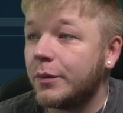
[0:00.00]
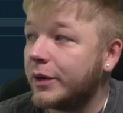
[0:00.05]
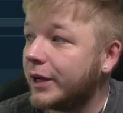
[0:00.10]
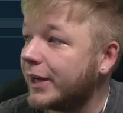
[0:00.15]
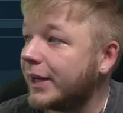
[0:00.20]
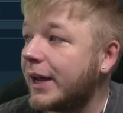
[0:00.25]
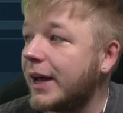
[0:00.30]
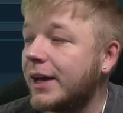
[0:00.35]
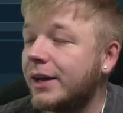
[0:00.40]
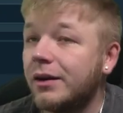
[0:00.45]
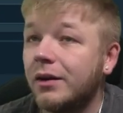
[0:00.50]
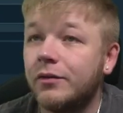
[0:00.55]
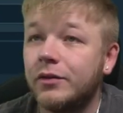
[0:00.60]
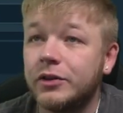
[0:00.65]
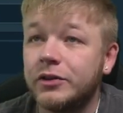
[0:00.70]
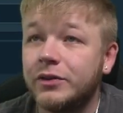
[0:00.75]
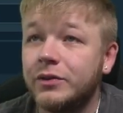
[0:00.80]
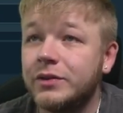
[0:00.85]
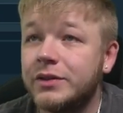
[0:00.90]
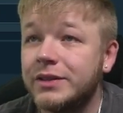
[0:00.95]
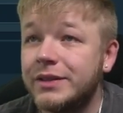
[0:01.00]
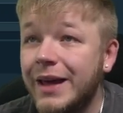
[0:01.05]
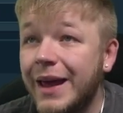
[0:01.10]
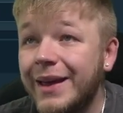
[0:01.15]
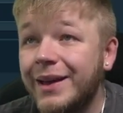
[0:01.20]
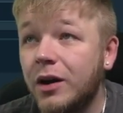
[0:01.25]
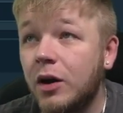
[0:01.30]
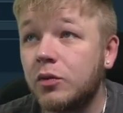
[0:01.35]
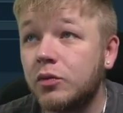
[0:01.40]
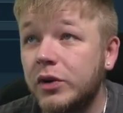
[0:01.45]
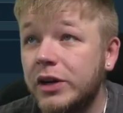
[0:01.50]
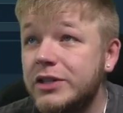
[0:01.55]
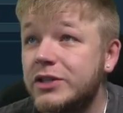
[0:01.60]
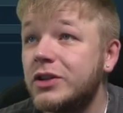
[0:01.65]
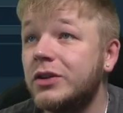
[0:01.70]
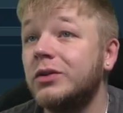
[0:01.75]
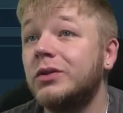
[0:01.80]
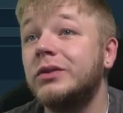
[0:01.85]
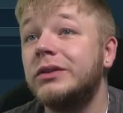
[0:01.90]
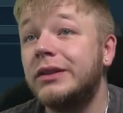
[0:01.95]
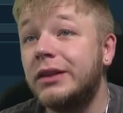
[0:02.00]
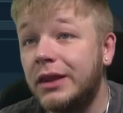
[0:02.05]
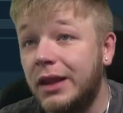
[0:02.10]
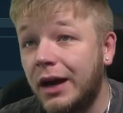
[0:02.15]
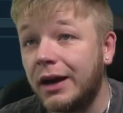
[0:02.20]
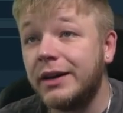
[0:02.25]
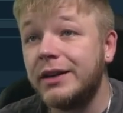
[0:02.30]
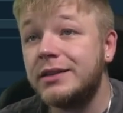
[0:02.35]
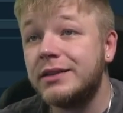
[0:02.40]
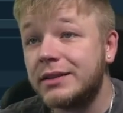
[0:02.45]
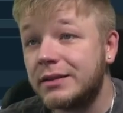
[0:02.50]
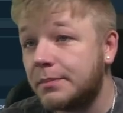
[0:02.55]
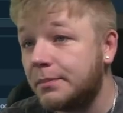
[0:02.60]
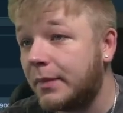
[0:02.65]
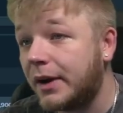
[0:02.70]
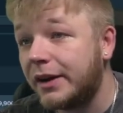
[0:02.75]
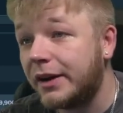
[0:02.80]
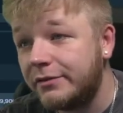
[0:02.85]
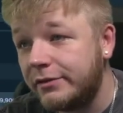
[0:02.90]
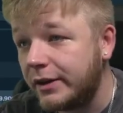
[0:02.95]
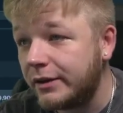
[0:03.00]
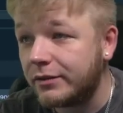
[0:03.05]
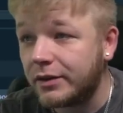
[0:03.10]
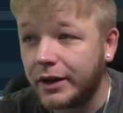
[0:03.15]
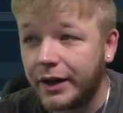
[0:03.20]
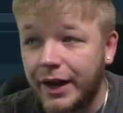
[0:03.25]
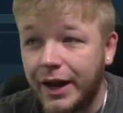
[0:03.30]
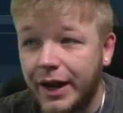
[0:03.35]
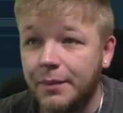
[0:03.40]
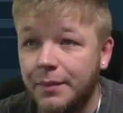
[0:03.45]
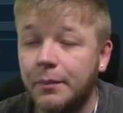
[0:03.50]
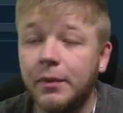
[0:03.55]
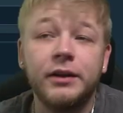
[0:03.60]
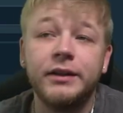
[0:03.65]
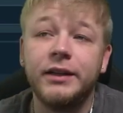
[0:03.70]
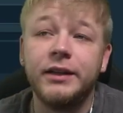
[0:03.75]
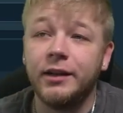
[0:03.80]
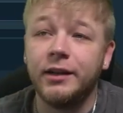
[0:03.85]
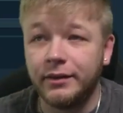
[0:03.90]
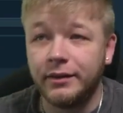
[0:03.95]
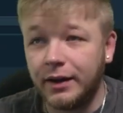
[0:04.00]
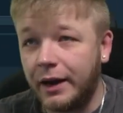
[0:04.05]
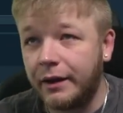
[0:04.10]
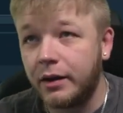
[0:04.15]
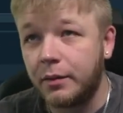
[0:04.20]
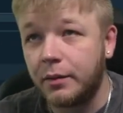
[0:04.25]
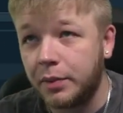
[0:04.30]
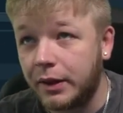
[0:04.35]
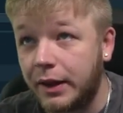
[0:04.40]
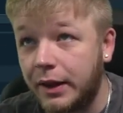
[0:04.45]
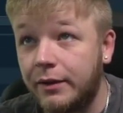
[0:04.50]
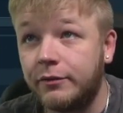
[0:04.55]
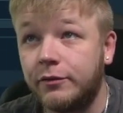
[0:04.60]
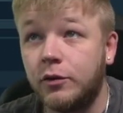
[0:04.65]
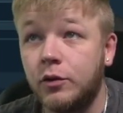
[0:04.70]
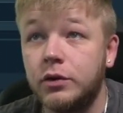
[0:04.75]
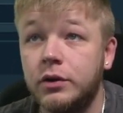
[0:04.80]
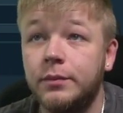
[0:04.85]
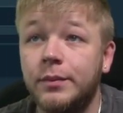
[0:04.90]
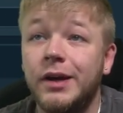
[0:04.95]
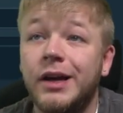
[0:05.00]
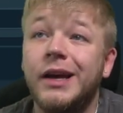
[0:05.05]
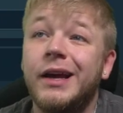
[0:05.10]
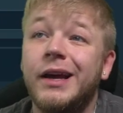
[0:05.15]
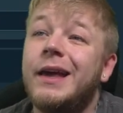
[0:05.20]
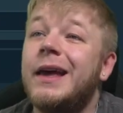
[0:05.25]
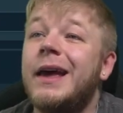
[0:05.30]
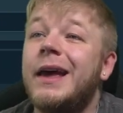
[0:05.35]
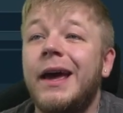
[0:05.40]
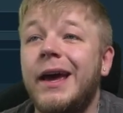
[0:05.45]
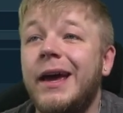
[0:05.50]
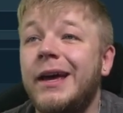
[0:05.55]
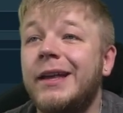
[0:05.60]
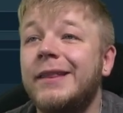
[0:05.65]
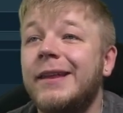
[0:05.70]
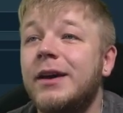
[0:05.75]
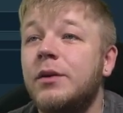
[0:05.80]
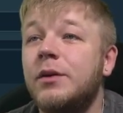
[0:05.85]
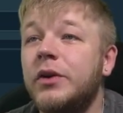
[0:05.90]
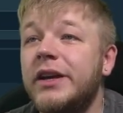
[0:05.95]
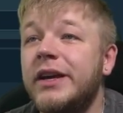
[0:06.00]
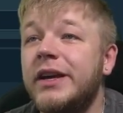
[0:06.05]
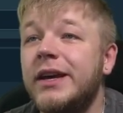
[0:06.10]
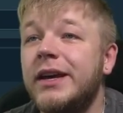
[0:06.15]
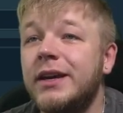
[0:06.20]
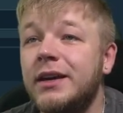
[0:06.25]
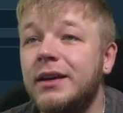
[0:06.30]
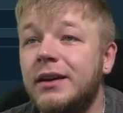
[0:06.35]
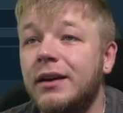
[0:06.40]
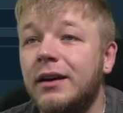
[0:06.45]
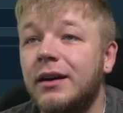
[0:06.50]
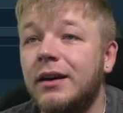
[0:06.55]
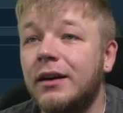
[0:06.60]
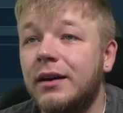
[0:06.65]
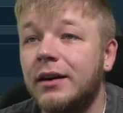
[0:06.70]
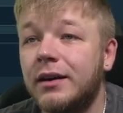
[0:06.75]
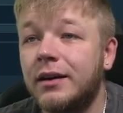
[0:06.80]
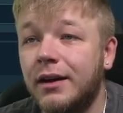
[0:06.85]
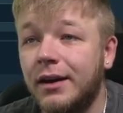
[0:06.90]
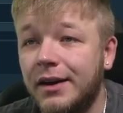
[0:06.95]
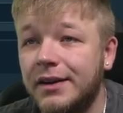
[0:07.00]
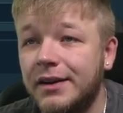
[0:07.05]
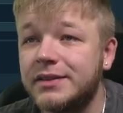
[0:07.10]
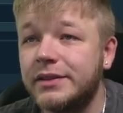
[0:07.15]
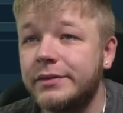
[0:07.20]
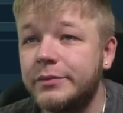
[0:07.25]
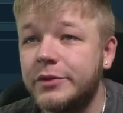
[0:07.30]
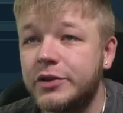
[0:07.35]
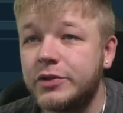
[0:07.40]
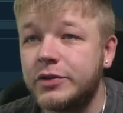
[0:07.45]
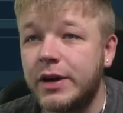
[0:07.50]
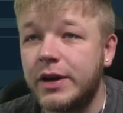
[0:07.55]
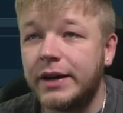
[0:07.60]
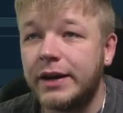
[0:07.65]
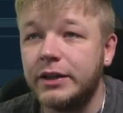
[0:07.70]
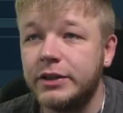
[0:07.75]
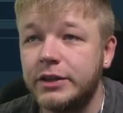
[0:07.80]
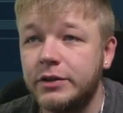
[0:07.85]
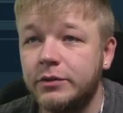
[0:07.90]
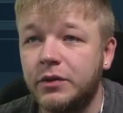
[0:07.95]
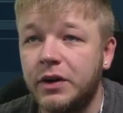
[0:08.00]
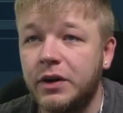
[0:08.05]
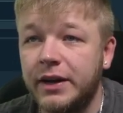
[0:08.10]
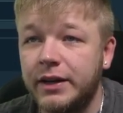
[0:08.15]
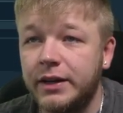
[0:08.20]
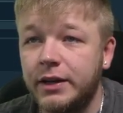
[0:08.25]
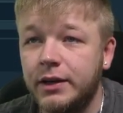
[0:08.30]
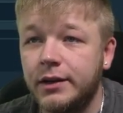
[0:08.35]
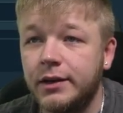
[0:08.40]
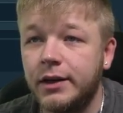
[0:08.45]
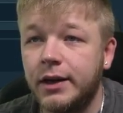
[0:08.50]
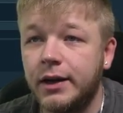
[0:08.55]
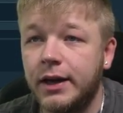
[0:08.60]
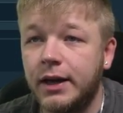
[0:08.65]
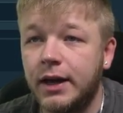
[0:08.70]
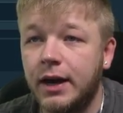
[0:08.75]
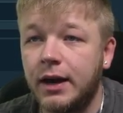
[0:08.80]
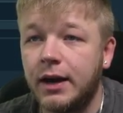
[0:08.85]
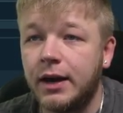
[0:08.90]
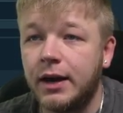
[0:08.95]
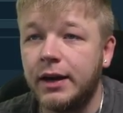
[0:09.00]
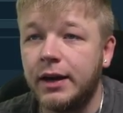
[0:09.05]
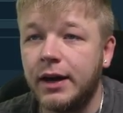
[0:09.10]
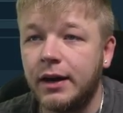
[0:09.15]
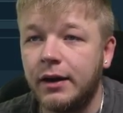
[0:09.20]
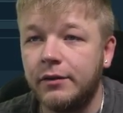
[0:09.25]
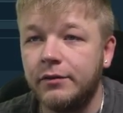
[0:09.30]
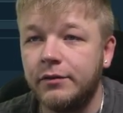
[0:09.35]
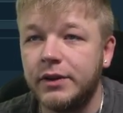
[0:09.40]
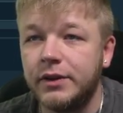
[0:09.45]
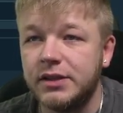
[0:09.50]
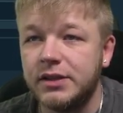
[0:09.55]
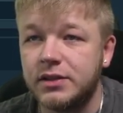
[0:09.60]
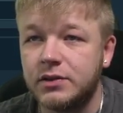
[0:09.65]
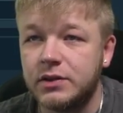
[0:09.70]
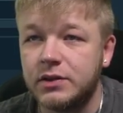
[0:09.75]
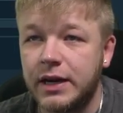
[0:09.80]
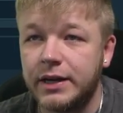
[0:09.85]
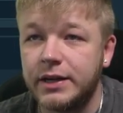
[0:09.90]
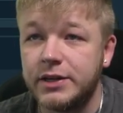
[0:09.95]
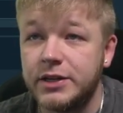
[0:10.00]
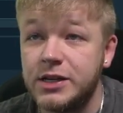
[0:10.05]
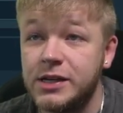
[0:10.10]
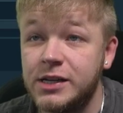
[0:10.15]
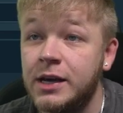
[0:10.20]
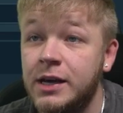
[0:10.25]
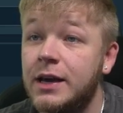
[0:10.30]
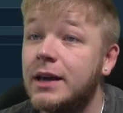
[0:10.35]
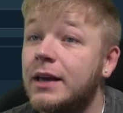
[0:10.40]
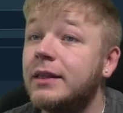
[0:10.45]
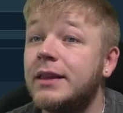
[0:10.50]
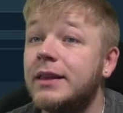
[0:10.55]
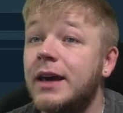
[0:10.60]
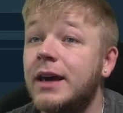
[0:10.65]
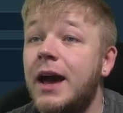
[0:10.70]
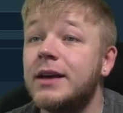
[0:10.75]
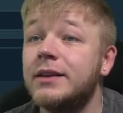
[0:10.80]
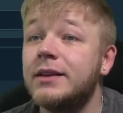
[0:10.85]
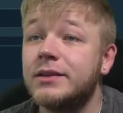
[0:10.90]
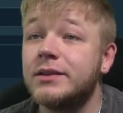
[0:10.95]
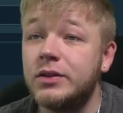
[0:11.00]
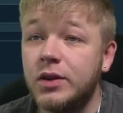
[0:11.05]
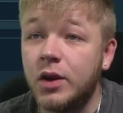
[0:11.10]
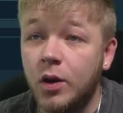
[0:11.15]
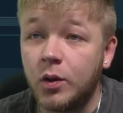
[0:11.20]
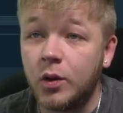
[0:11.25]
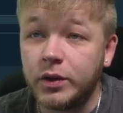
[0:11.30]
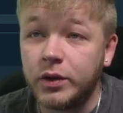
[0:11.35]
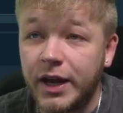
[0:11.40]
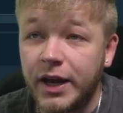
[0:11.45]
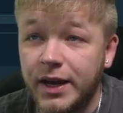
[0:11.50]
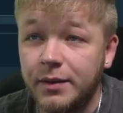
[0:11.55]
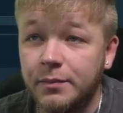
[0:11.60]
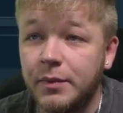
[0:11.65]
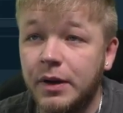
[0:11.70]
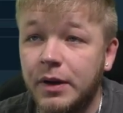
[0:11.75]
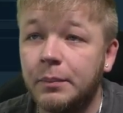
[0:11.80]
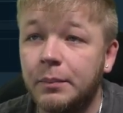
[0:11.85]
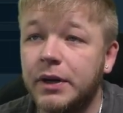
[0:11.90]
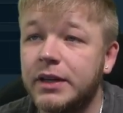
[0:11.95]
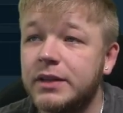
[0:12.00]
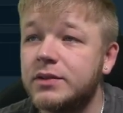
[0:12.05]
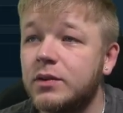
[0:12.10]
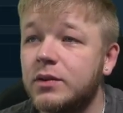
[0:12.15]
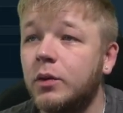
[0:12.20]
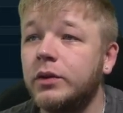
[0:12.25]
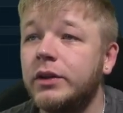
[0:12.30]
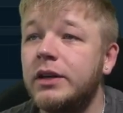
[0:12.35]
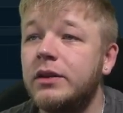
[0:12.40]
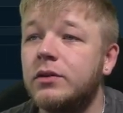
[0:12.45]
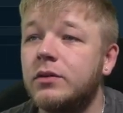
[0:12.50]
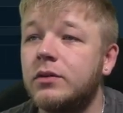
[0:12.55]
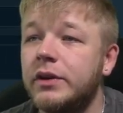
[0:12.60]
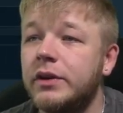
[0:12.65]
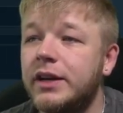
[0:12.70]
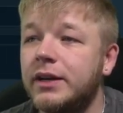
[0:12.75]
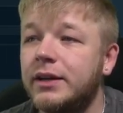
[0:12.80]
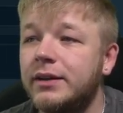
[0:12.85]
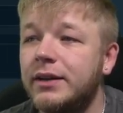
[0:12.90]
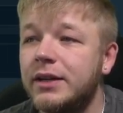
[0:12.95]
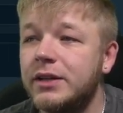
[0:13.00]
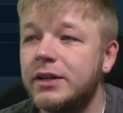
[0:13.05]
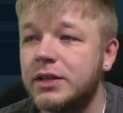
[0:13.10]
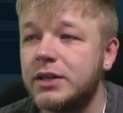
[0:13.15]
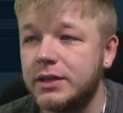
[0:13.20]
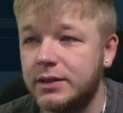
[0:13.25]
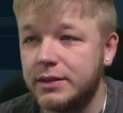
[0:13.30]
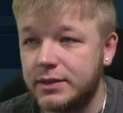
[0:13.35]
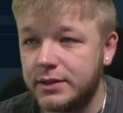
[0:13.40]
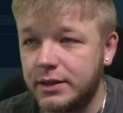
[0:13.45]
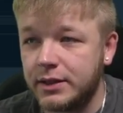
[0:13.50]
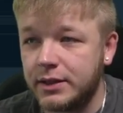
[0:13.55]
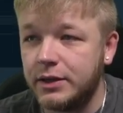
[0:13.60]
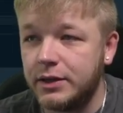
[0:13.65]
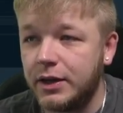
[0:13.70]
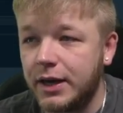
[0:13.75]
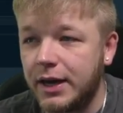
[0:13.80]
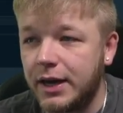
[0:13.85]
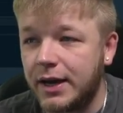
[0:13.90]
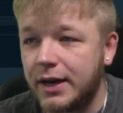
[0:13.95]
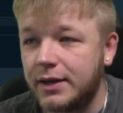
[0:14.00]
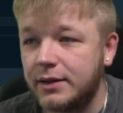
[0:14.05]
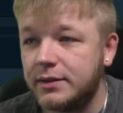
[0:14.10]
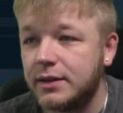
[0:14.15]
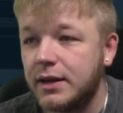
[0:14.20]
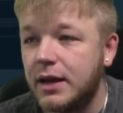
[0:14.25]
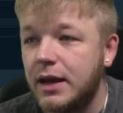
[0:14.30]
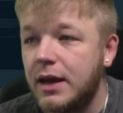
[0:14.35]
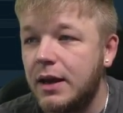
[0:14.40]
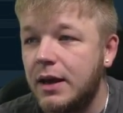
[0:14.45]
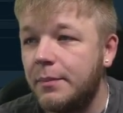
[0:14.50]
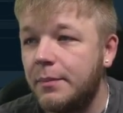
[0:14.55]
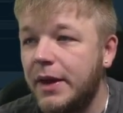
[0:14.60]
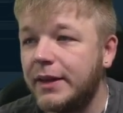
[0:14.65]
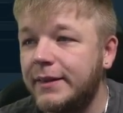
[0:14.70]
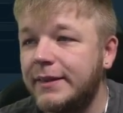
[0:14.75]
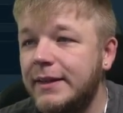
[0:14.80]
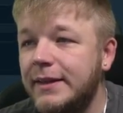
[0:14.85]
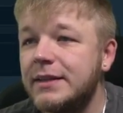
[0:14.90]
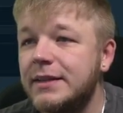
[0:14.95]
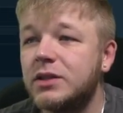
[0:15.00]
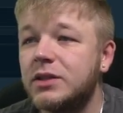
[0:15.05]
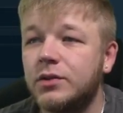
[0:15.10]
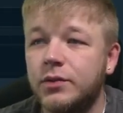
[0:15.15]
and we got to head over to Stake Original Dice, my favorite game on the entire platform. And then we hit a custom strategy right here. And I have this strategy that is no name, but it's only three conditions. And you guys make these